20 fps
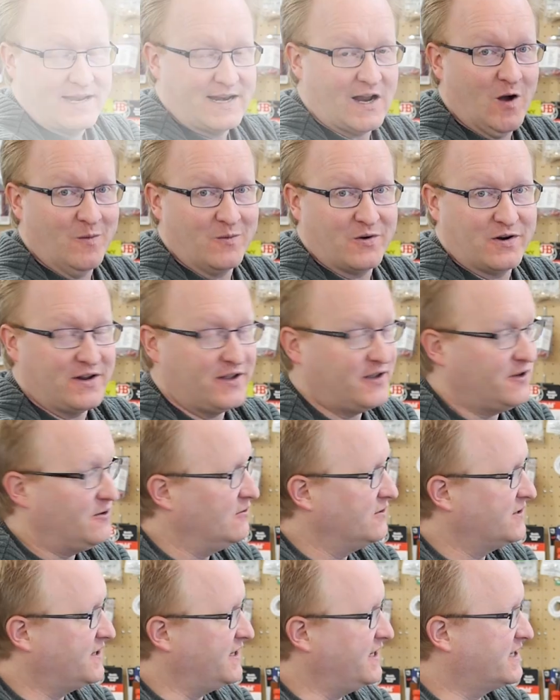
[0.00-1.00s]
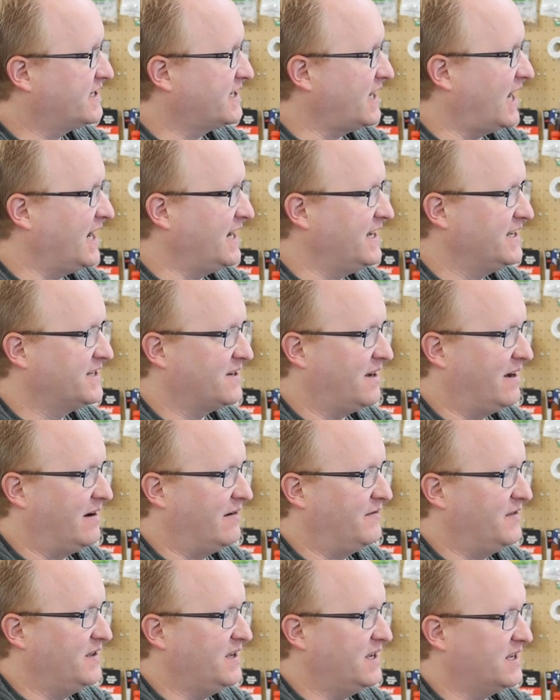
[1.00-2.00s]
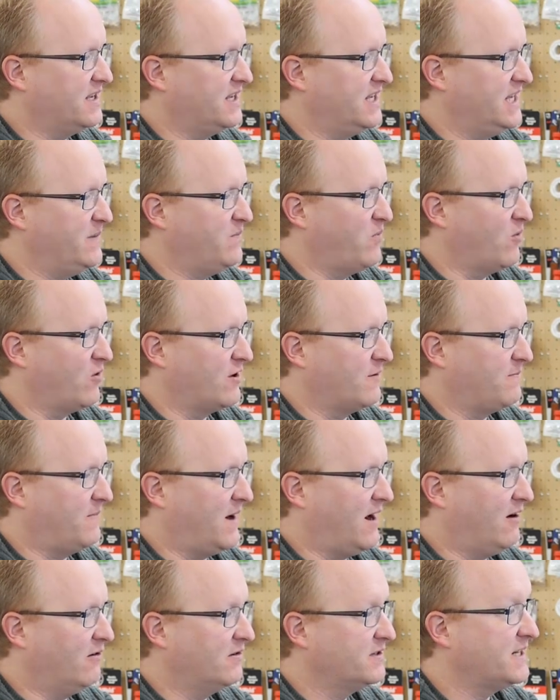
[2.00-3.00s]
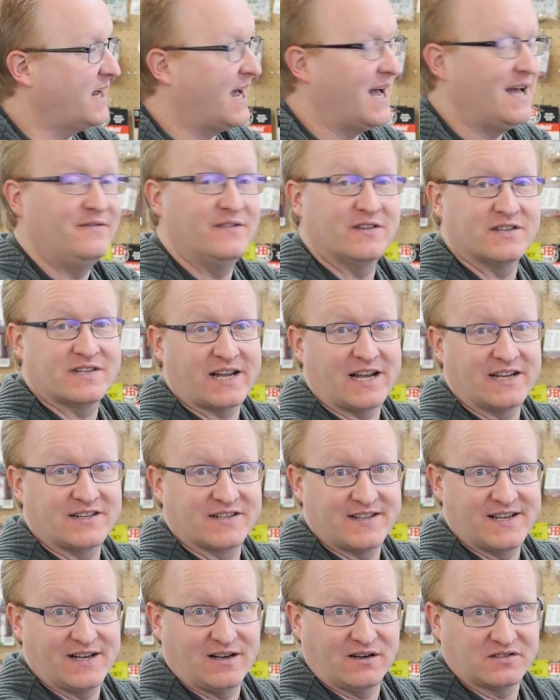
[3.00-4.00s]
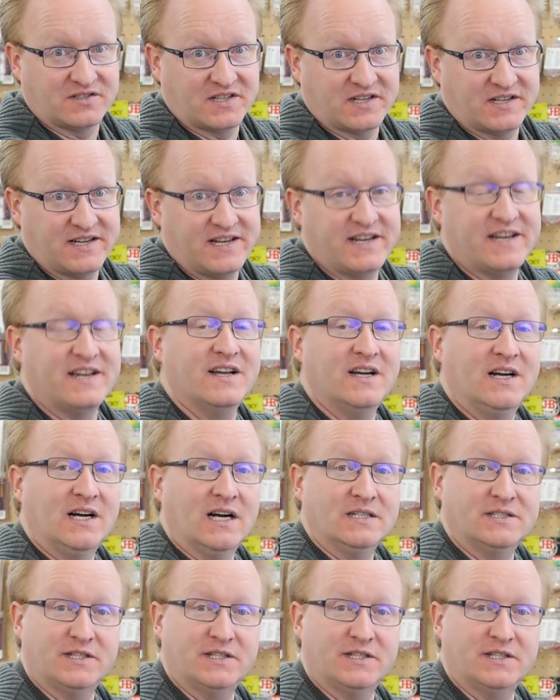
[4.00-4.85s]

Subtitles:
Now I'm going to use the size of the keyboard mount and the size of the LCD